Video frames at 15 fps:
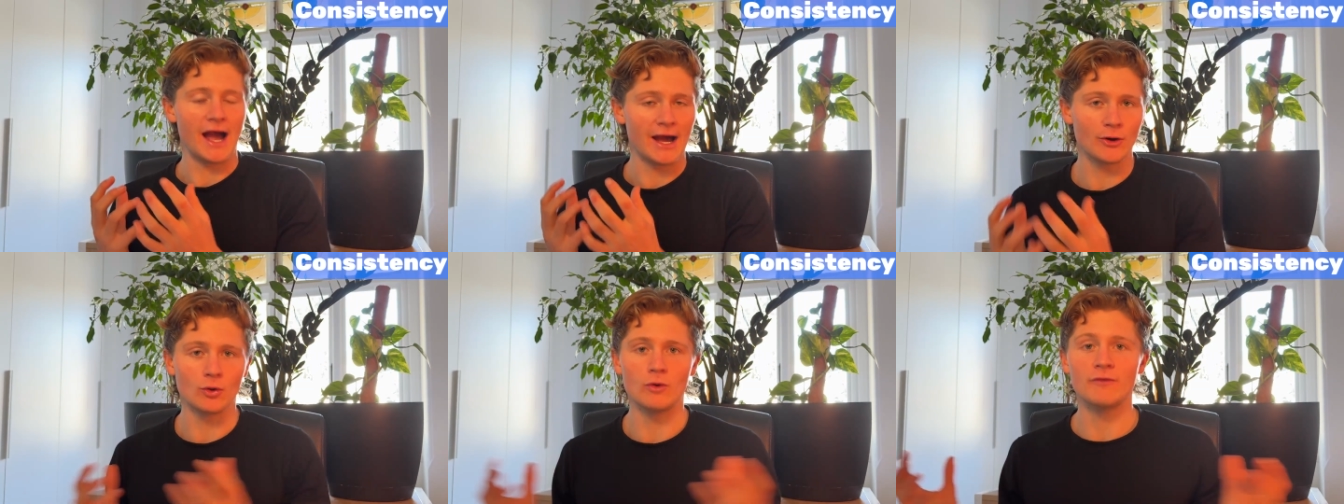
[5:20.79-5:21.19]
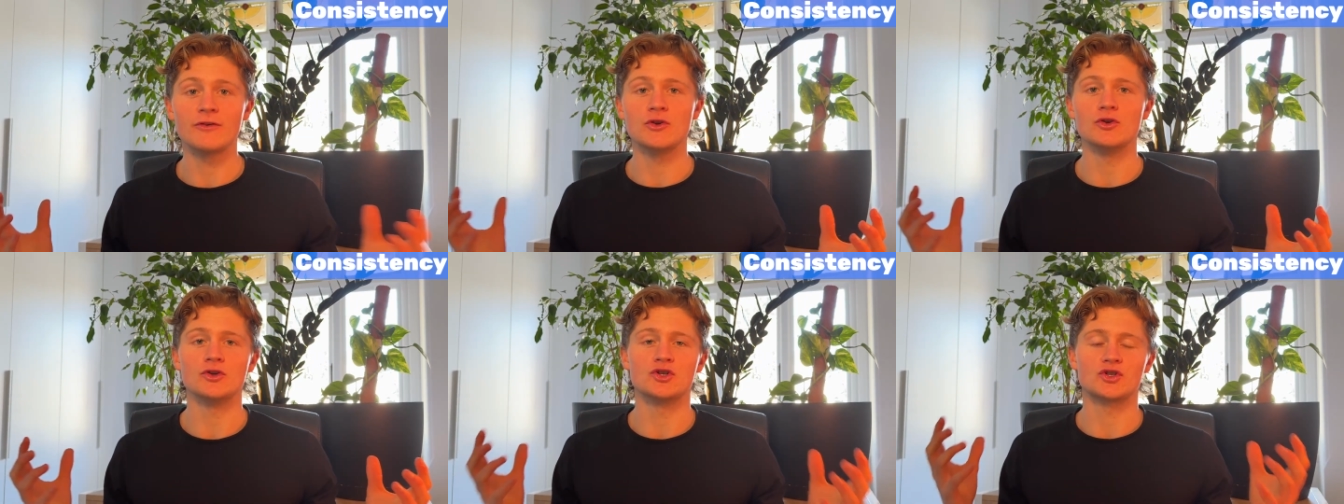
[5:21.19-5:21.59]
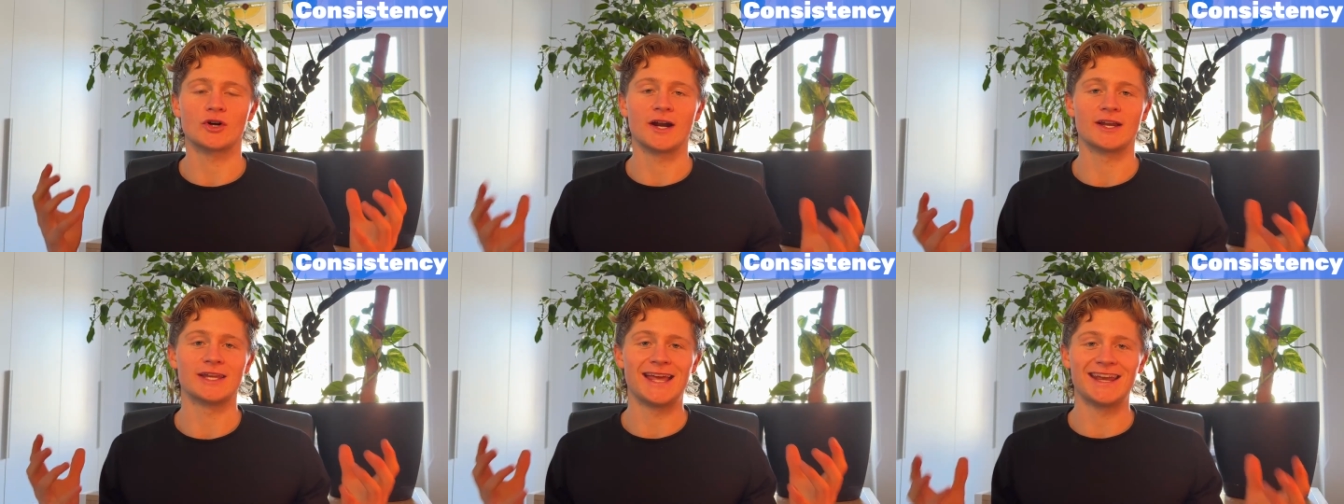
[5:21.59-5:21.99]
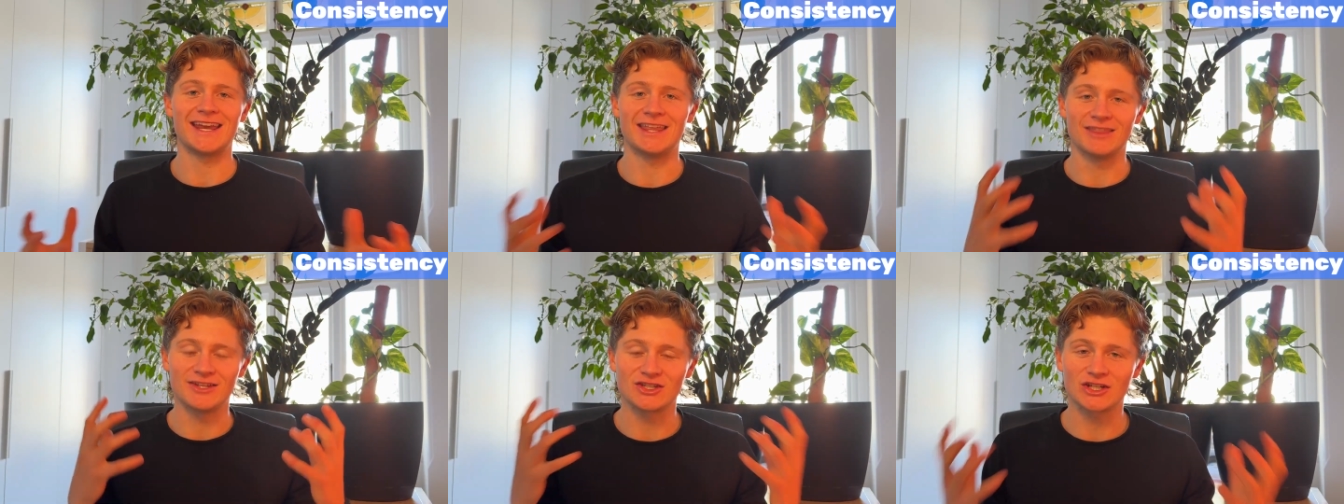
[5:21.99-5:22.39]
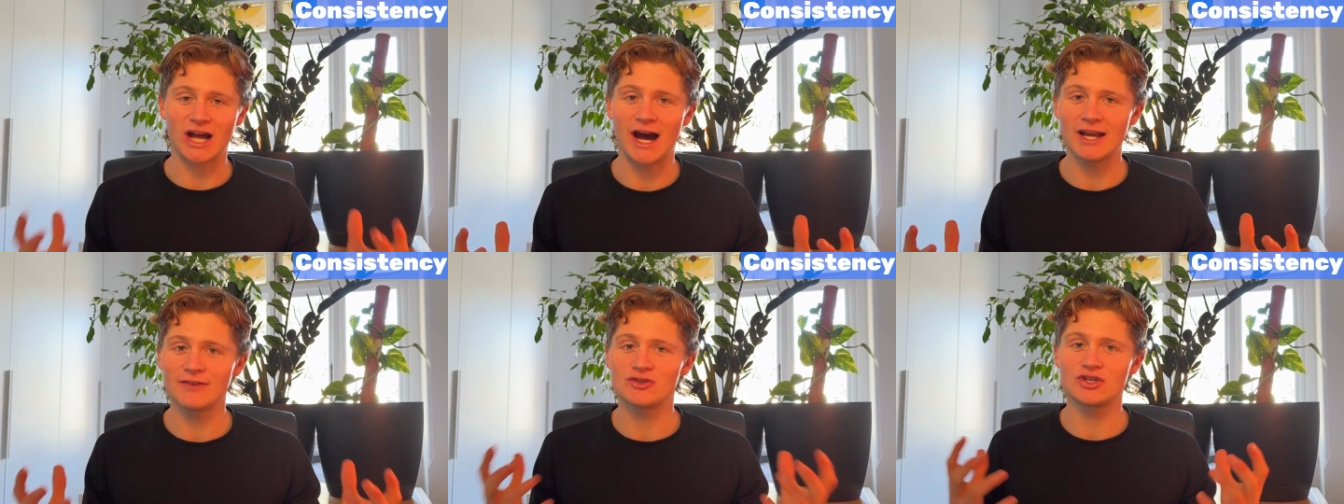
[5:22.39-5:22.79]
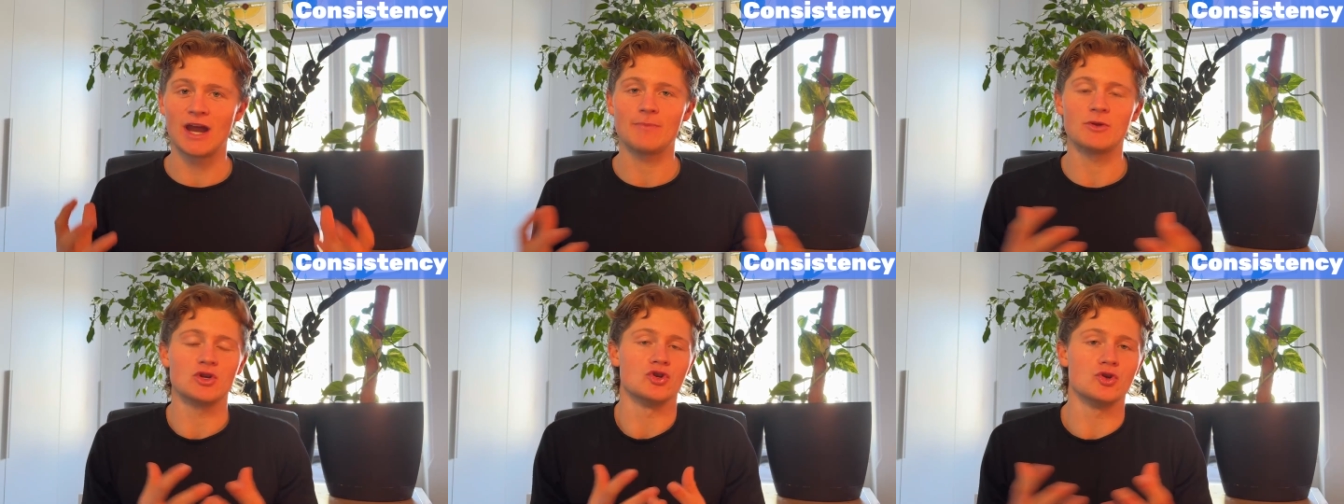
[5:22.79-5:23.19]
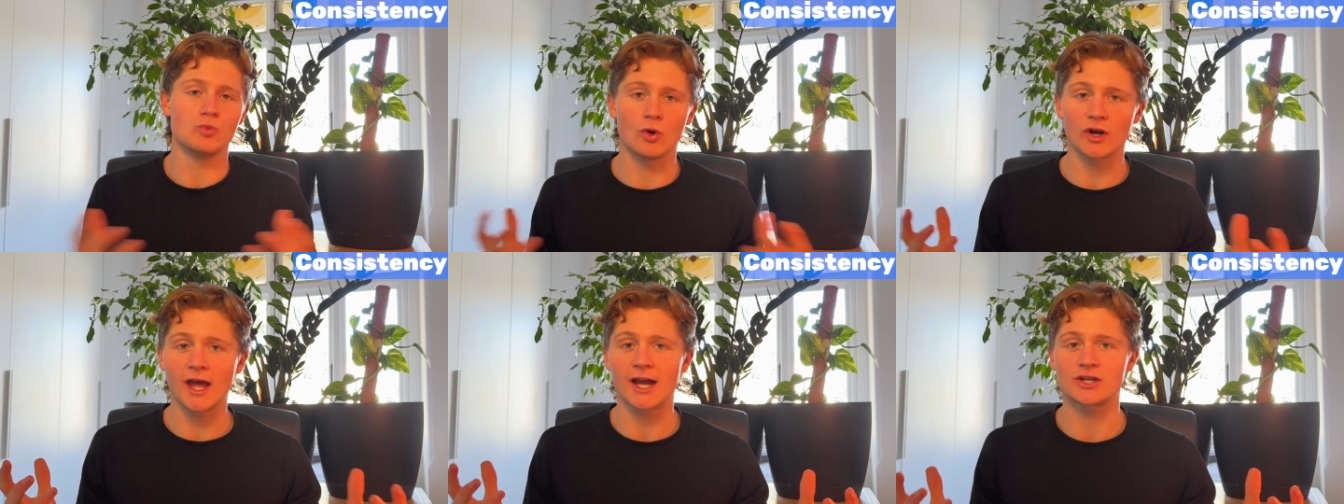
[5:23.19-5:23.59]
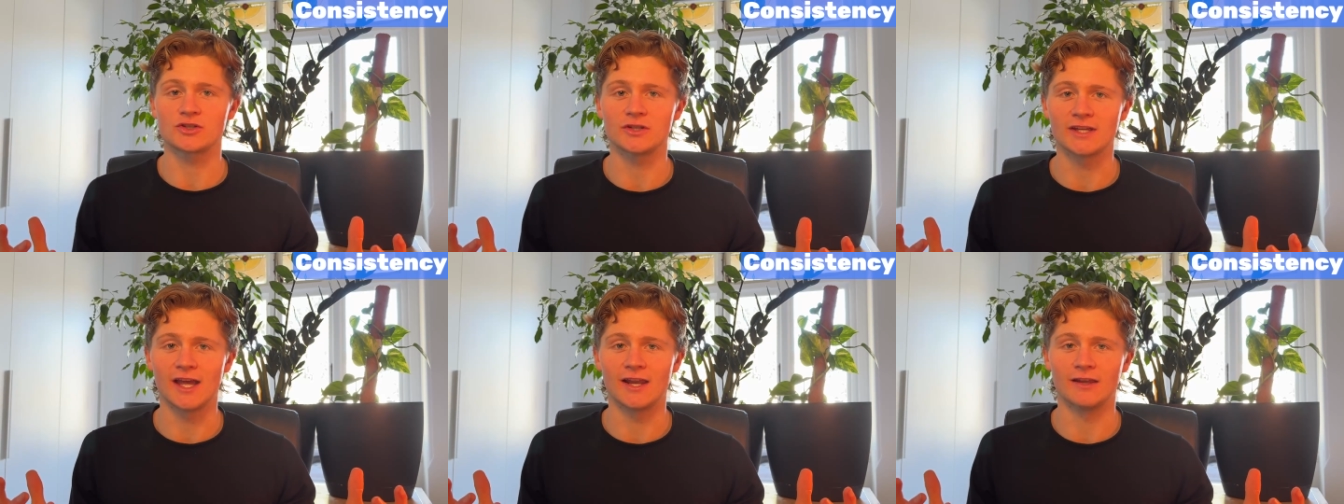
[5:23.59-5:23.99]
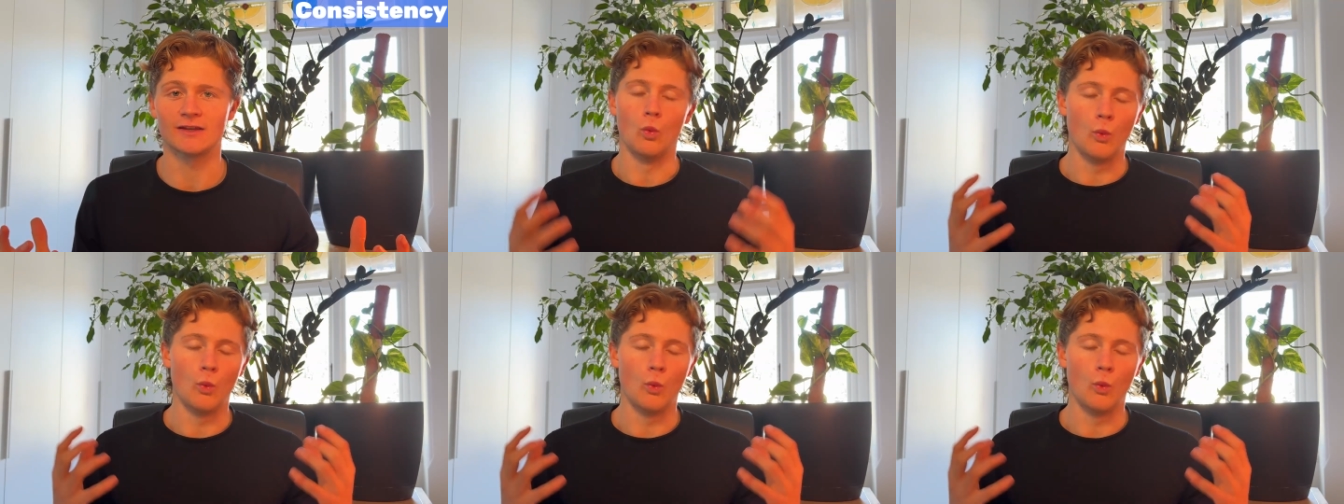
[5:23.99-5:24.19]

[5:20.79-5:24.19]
at all for you to try and get in the kind of shape that you want to actually get in.